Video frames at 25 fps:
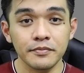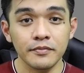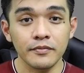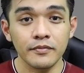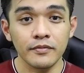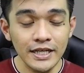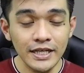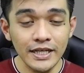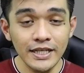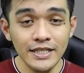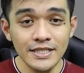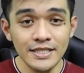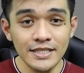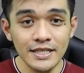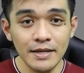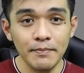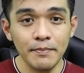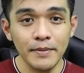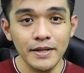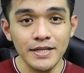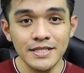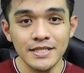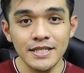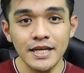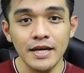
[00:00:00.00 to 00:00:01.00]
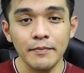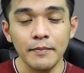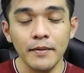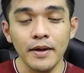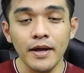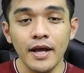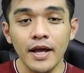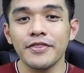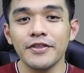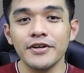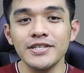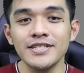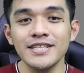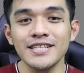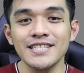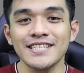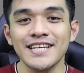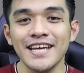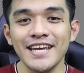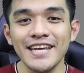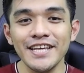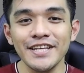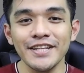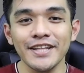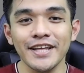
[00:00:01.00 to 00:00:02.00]
Take it step by step. There's a
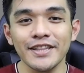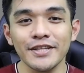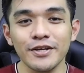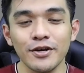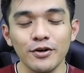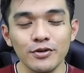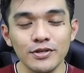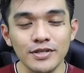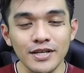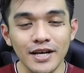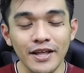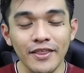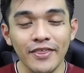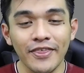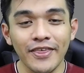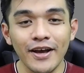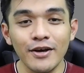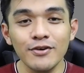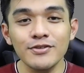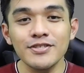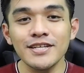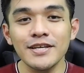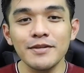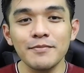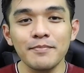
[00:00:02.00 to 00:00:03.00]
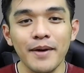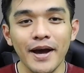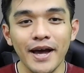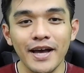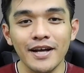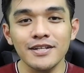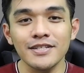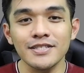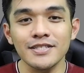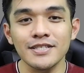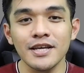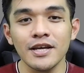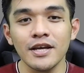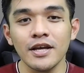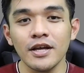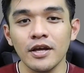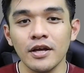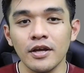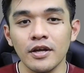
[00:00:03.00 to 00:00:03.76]
saying that goes 1,000 miles